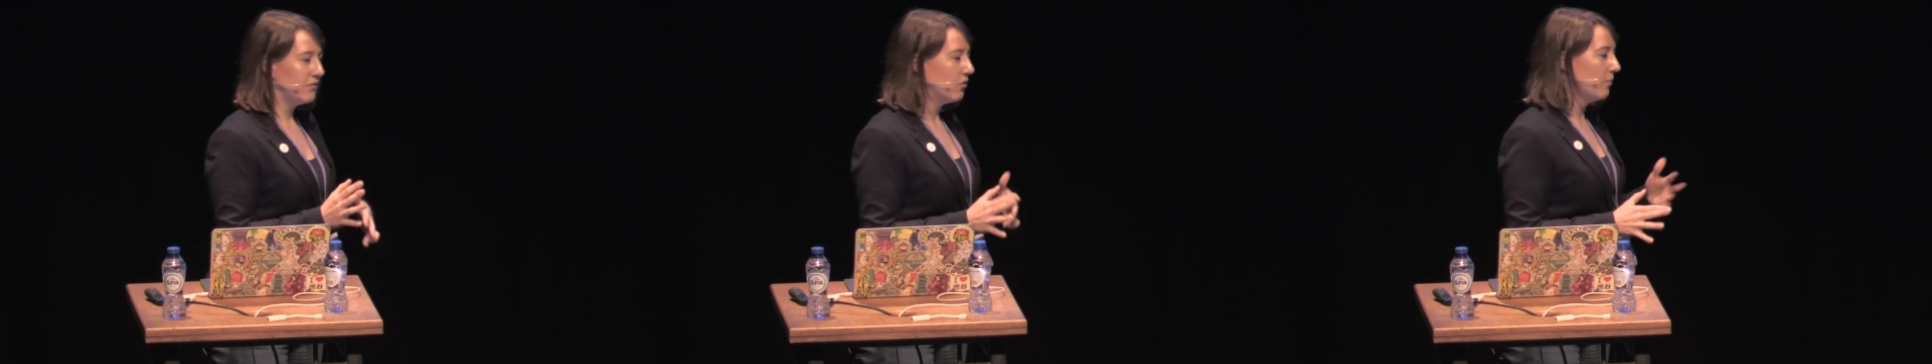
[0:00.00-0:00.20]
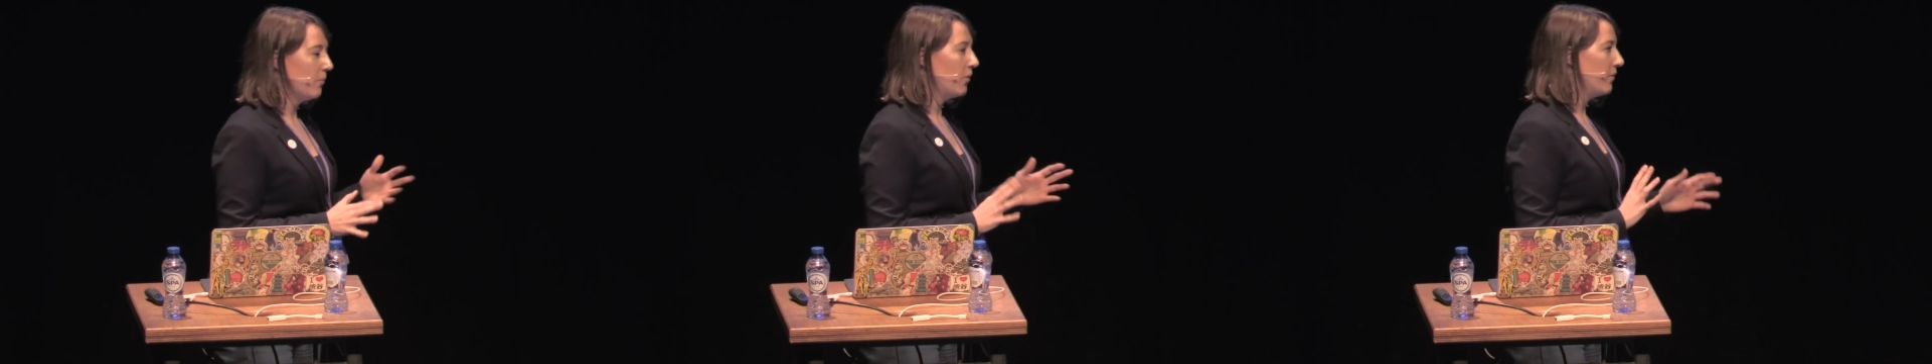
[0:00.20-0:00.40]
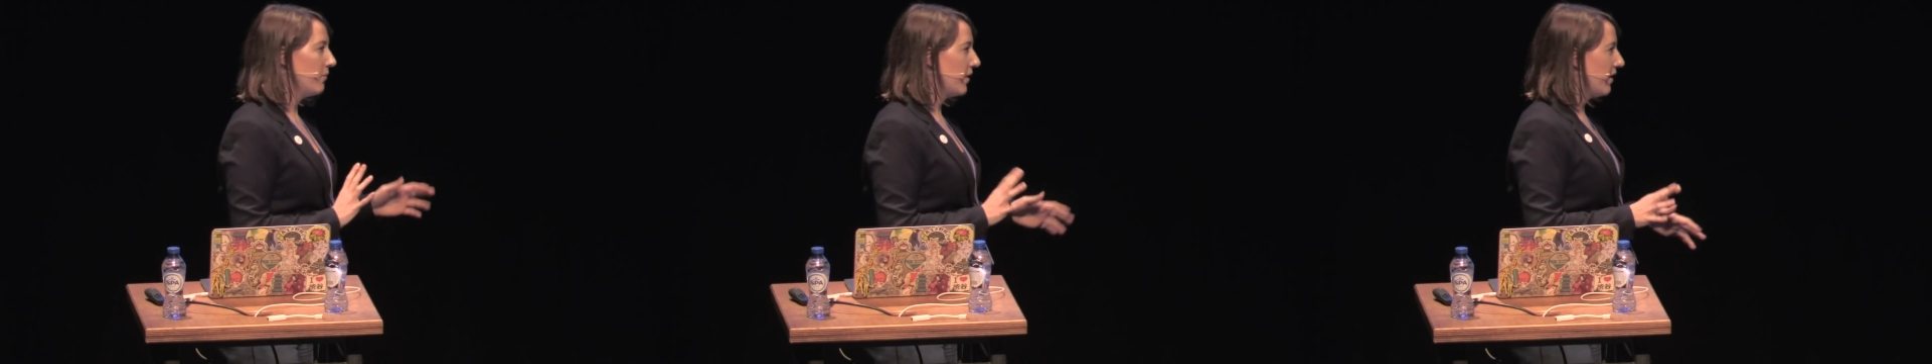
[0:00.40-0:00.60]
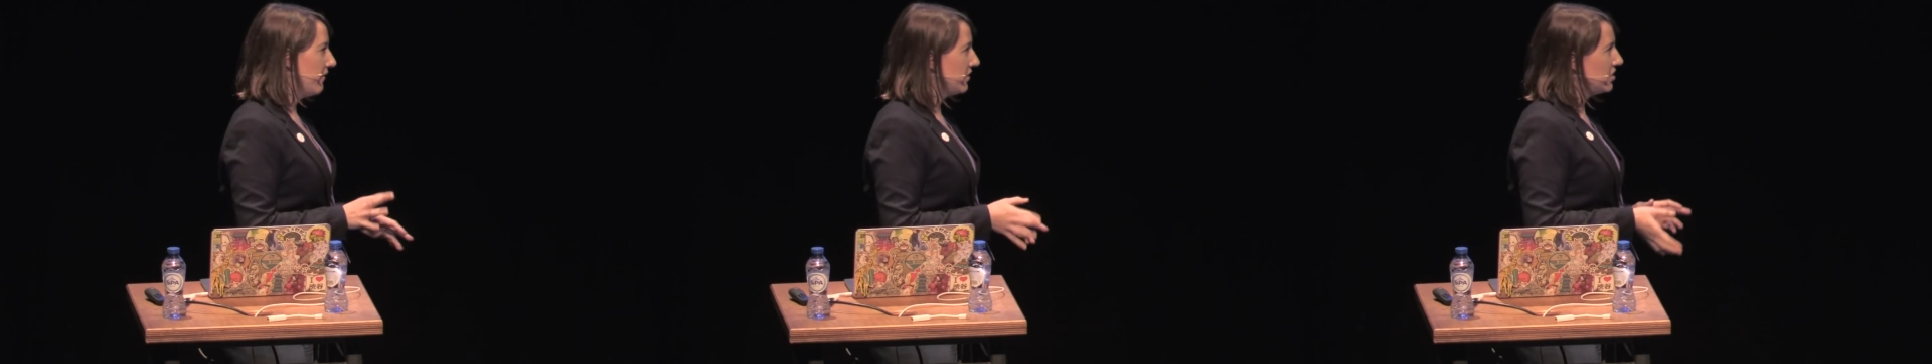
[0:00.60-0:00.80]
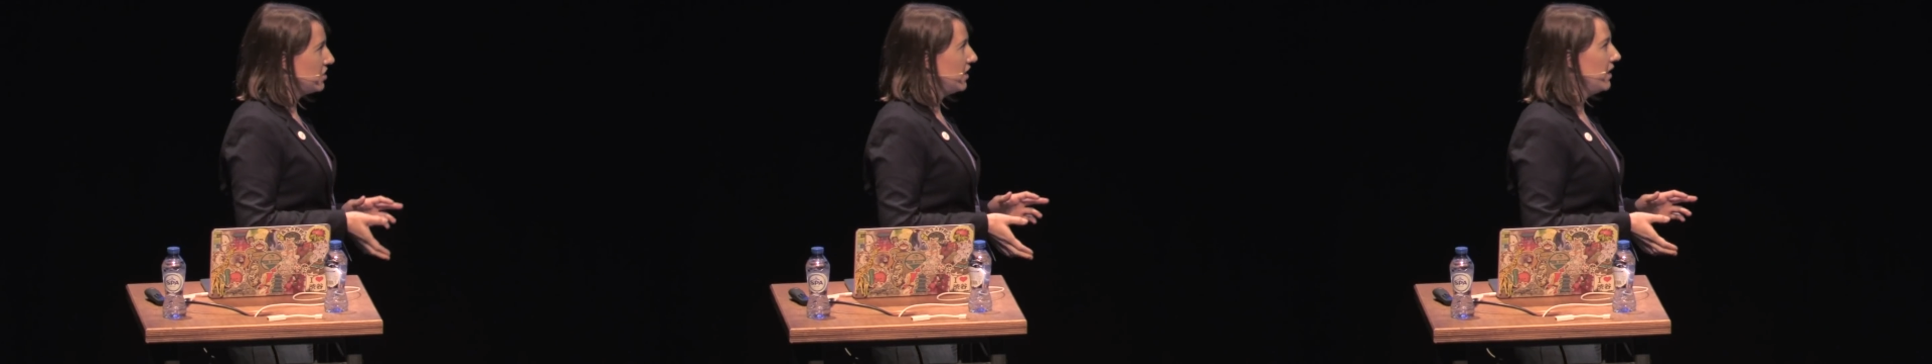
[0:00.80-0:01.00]
4 point
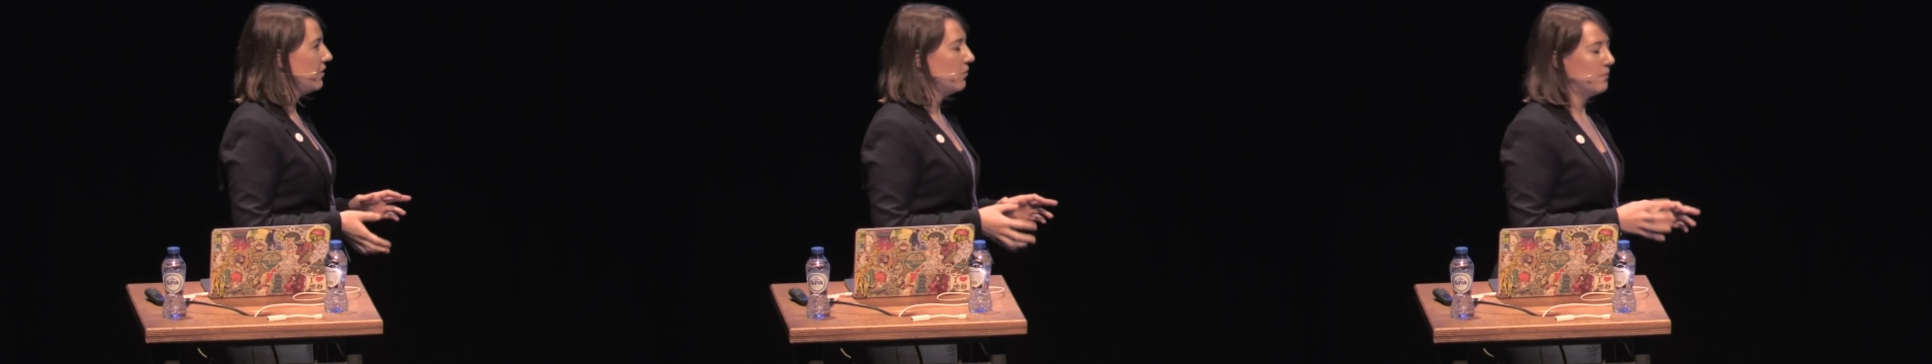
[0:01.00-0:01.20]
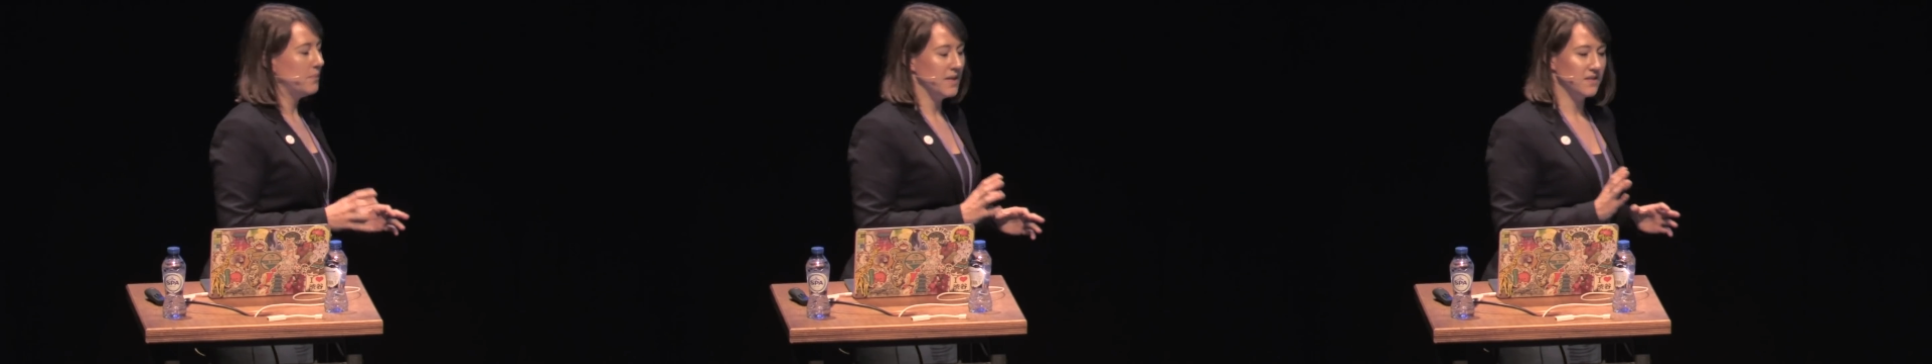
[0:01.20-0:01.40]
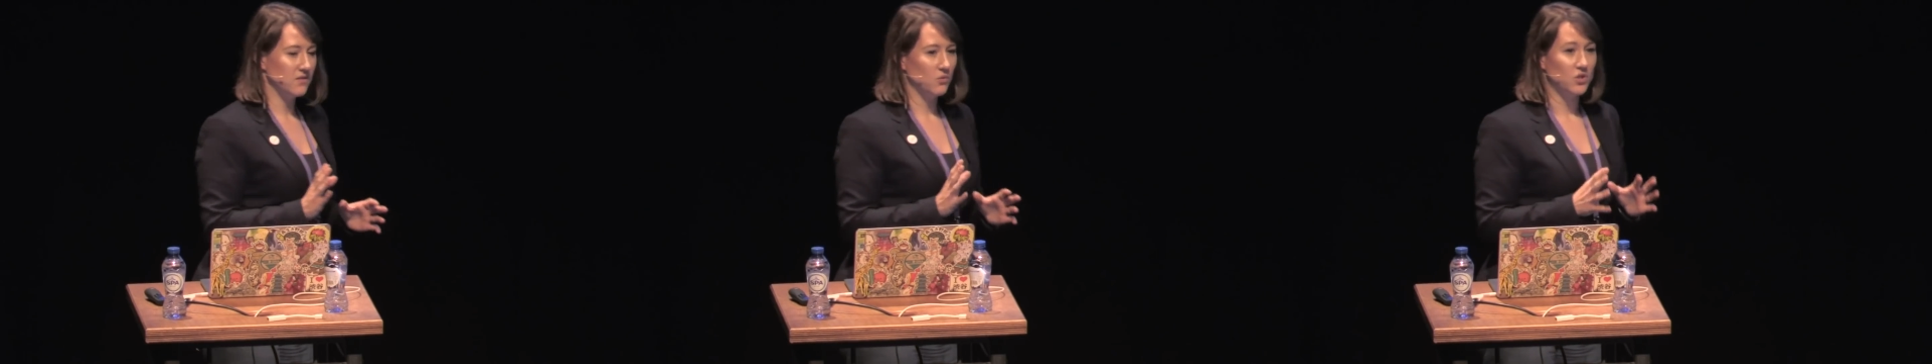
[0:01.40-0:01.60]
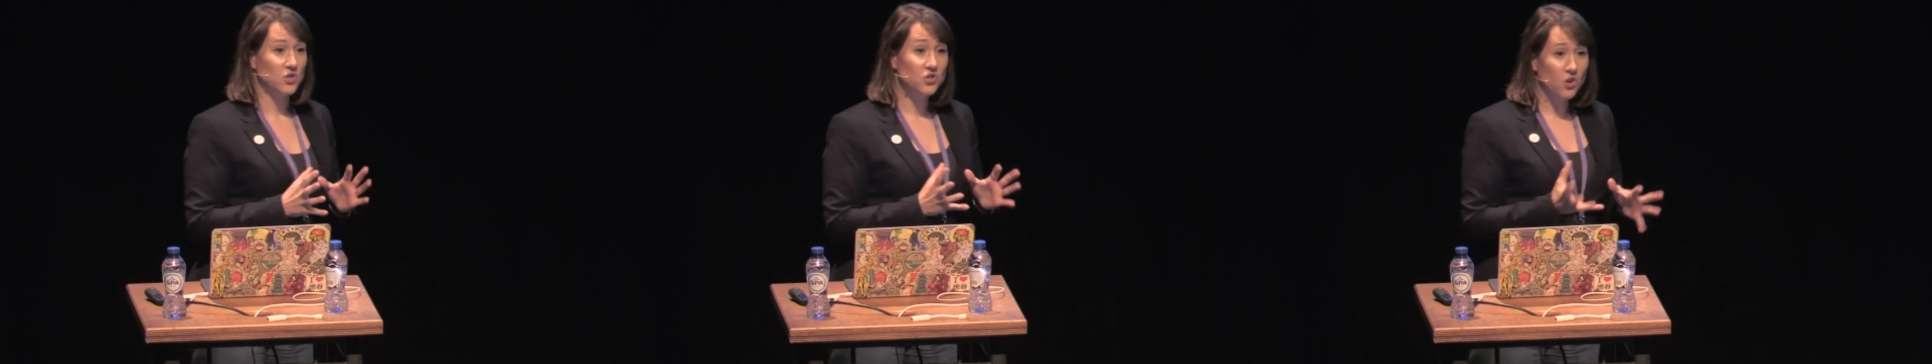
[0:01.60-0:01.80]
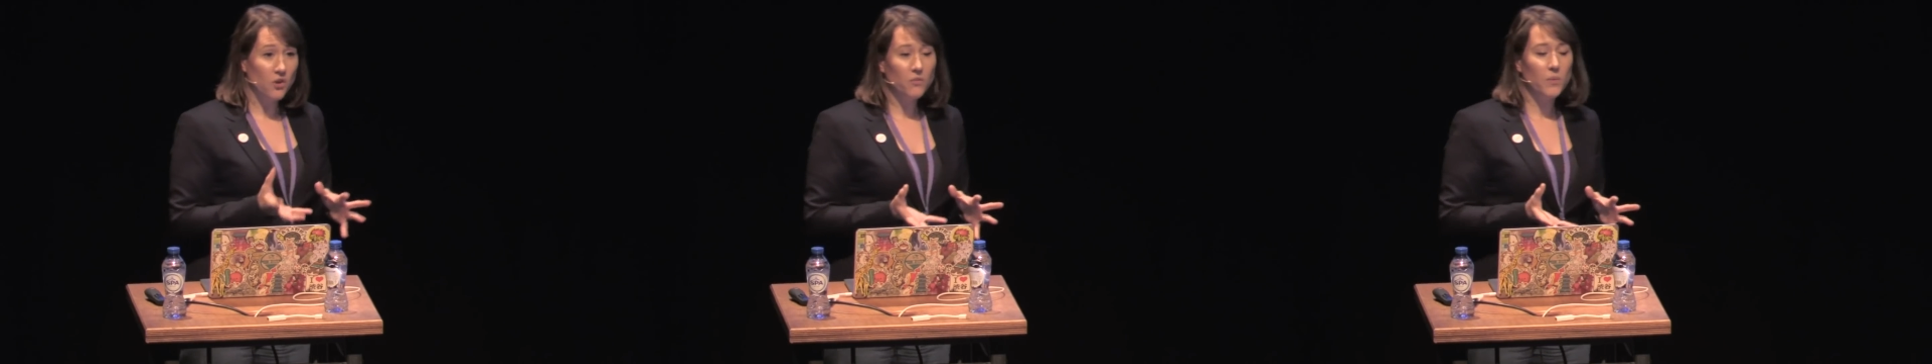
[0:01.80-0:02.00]
whatever G will be sort of
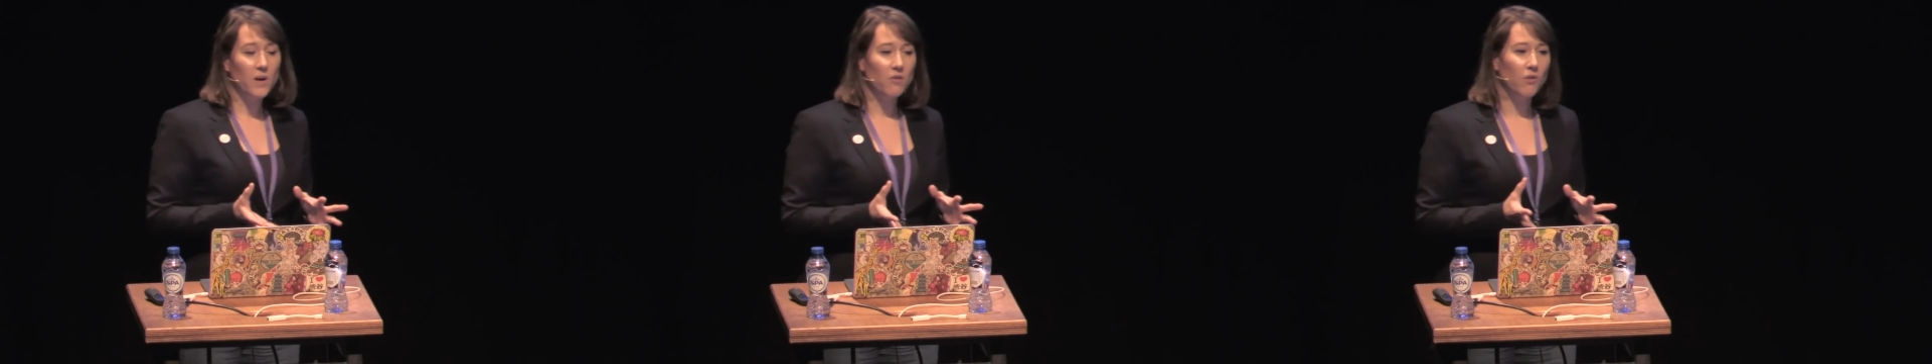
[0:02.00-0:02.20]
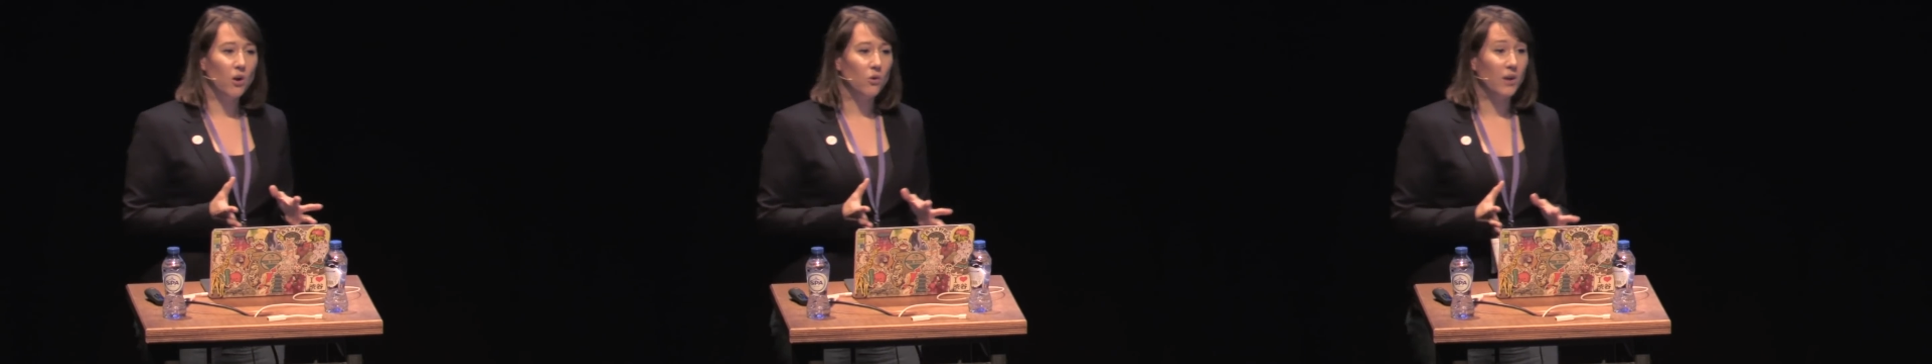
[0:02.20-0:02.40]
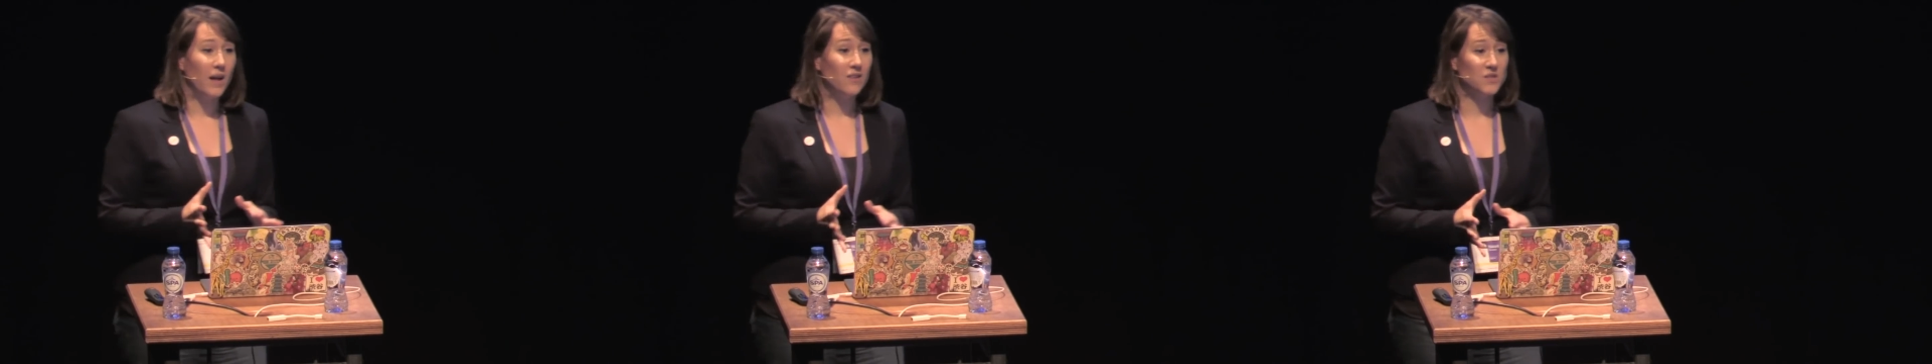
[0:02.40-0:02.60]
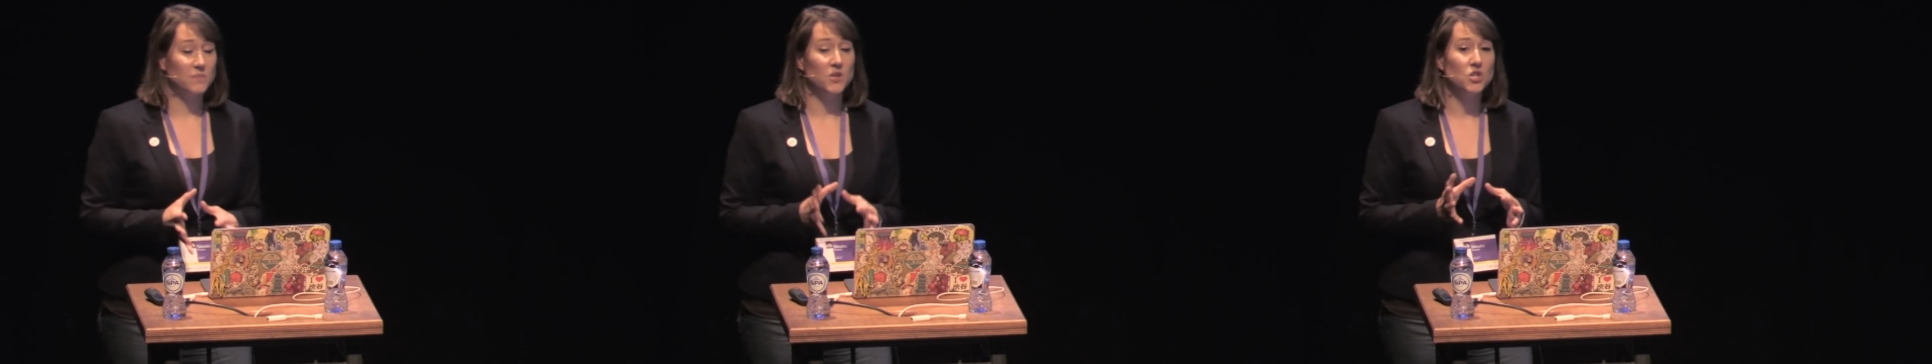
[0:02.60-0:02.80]
software rollouts,